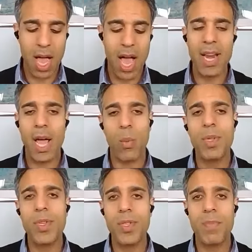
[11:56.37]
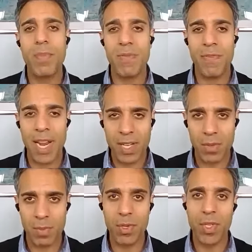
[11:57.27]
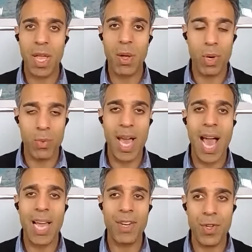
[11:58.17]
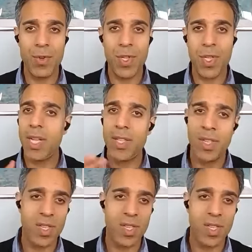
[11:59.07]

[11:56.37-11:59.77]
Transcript: And I want it to be flexible so that when we add new sites and